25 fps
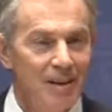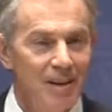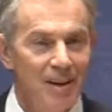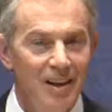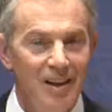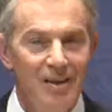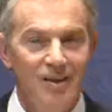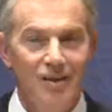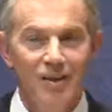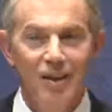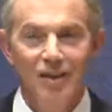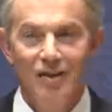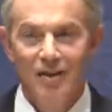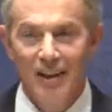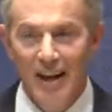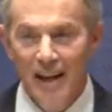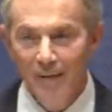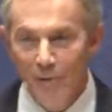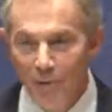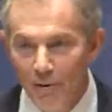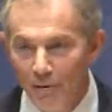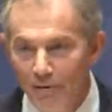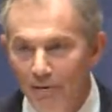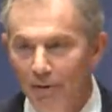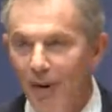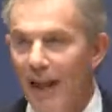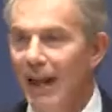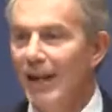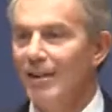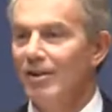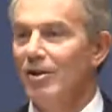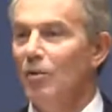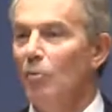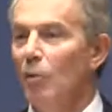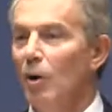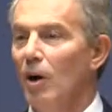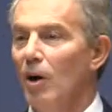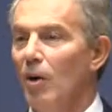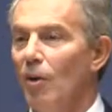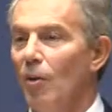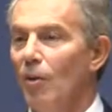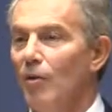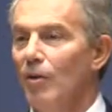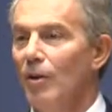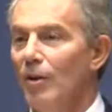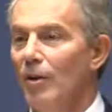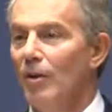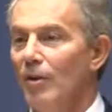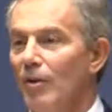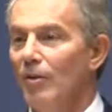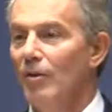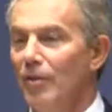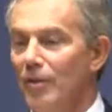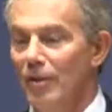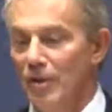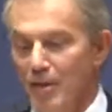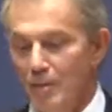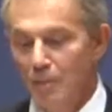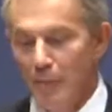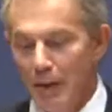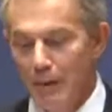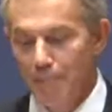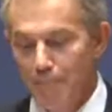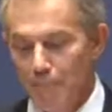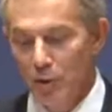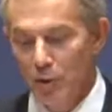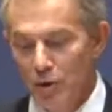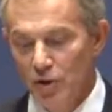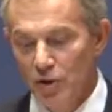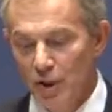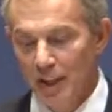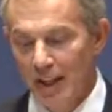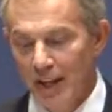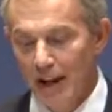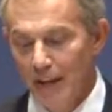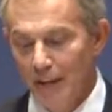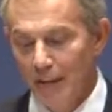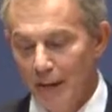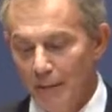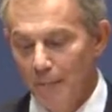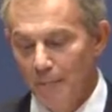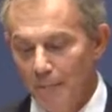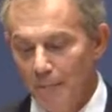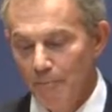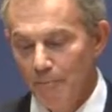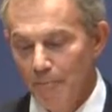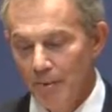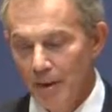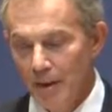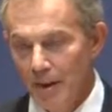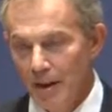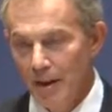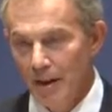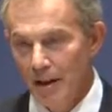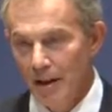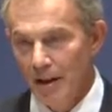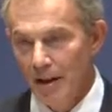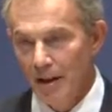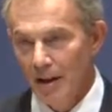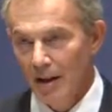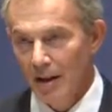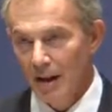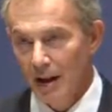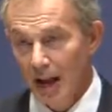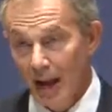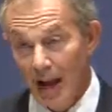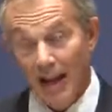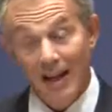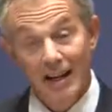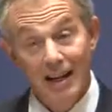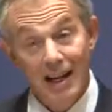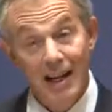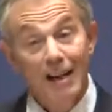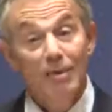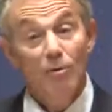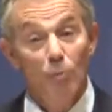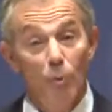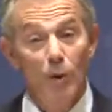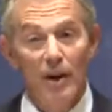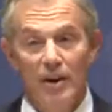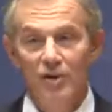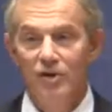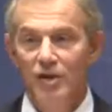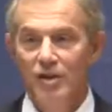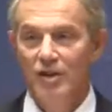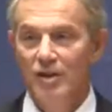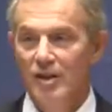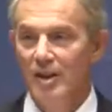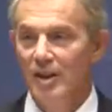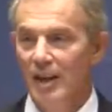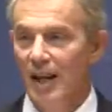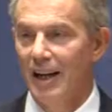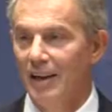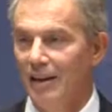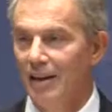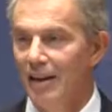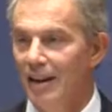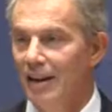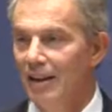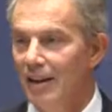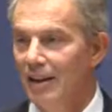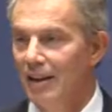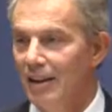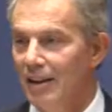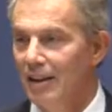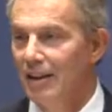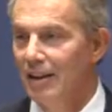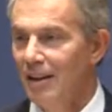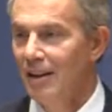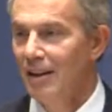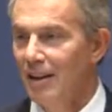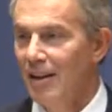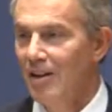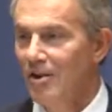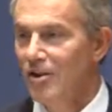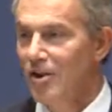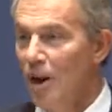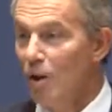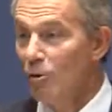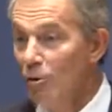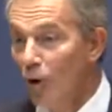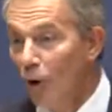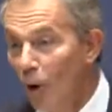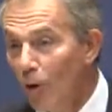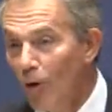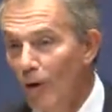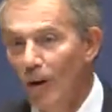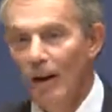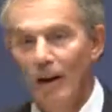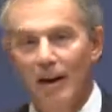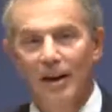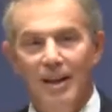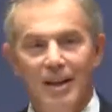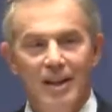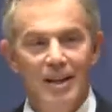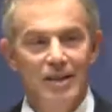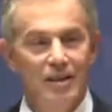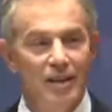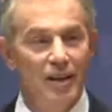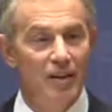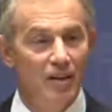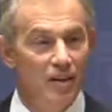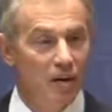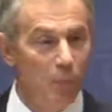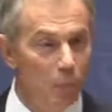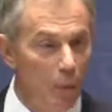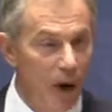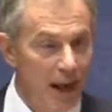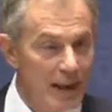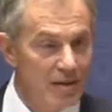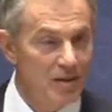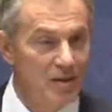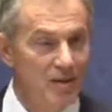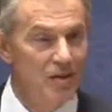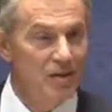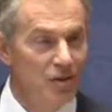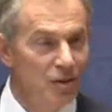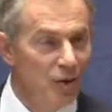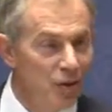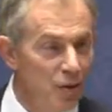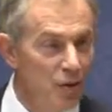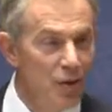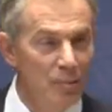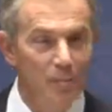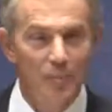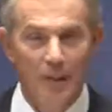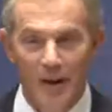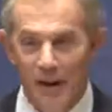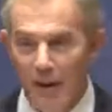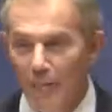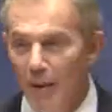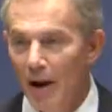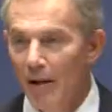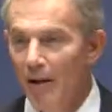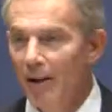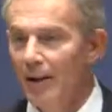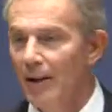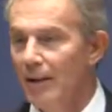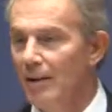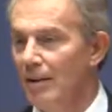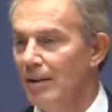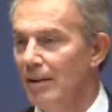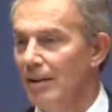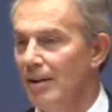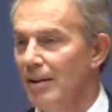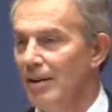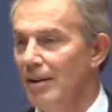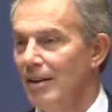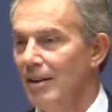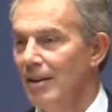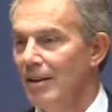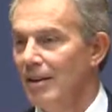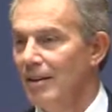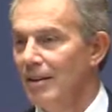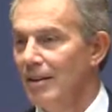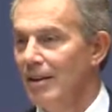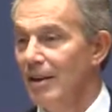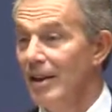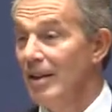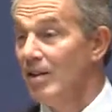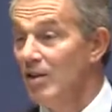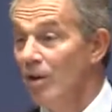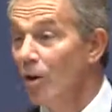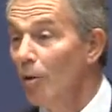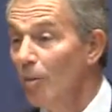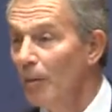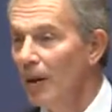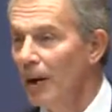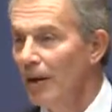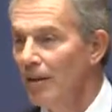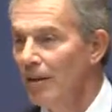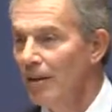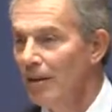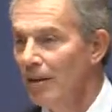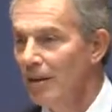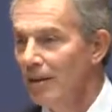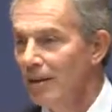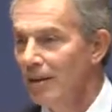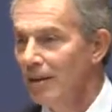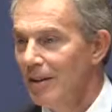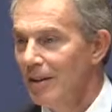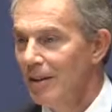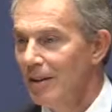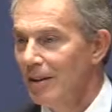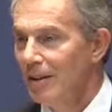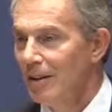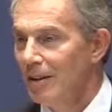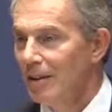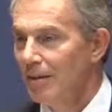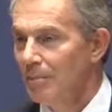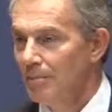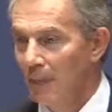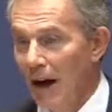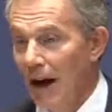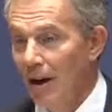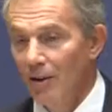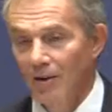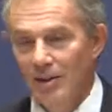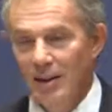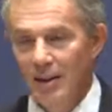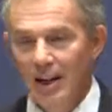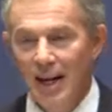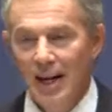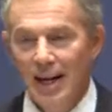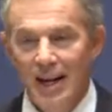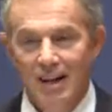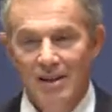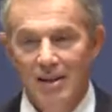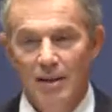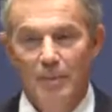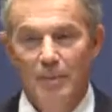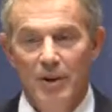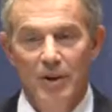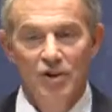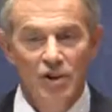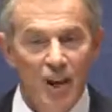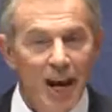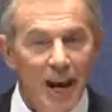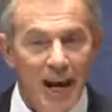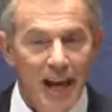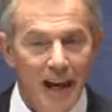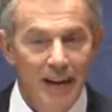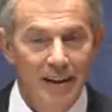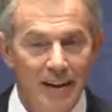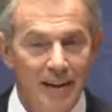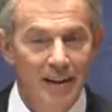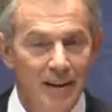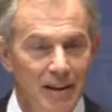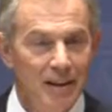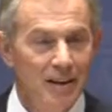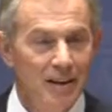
is that they reflect a world that is being pushed together, and in which, incidentally, no longer is it the West, Europe and America that is dominant. Power today has to be shared.